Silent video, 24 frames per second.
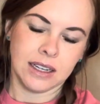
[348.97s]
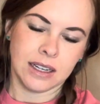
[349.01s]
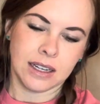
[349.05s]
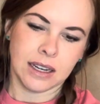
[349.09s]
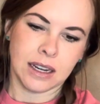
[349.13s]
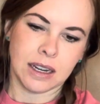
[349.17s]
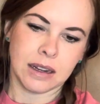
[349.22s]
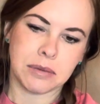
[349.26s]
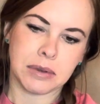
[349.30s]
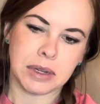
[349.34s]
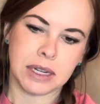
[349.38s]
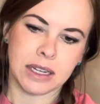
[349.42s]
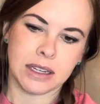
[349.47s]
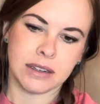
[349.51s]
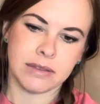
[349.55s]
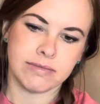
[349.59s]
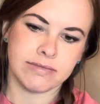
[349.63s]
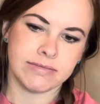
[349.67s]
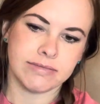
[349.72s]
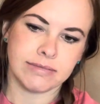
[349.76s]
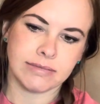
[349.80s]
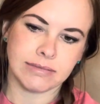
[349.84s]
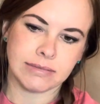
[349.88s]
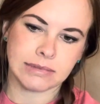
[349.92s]
mean,
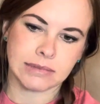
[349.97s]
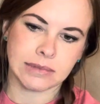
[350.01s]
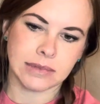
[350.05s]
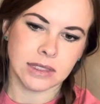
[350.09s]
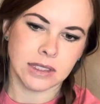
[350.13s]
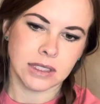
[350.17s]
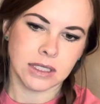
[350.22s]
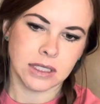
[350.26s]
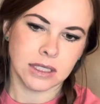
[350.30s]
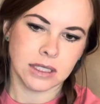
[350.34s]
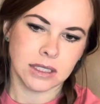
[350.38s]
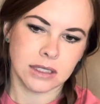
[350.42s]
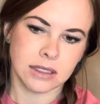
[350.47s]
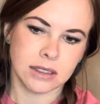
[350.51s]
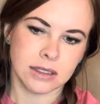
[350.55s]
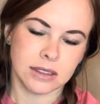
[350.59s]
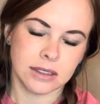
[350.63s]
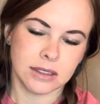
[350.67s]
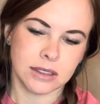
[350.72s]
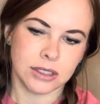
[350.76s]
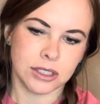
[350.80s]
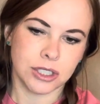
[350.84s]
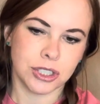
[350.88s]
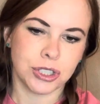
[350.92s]

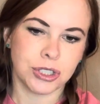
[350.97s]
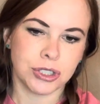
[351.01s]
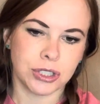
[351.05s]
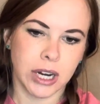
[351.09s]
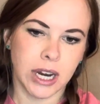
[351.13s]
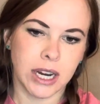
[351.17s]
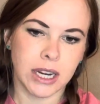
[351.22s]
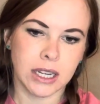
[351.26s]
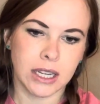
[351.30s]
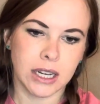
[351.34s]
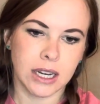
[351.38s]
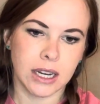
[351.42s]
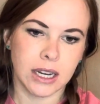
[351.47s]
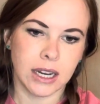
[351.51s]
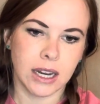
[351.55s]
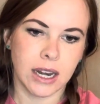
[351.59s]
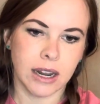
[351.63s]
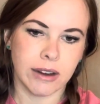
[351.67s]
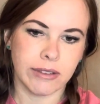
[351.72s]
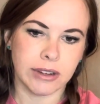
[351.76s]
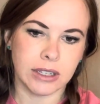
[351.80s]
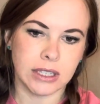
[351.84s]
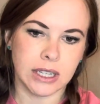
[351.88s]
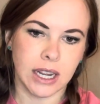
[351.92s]
just try and get it in
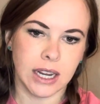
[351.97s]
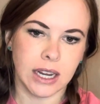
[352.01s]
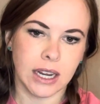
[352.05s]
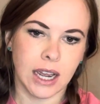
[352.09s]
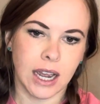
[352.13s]
every day.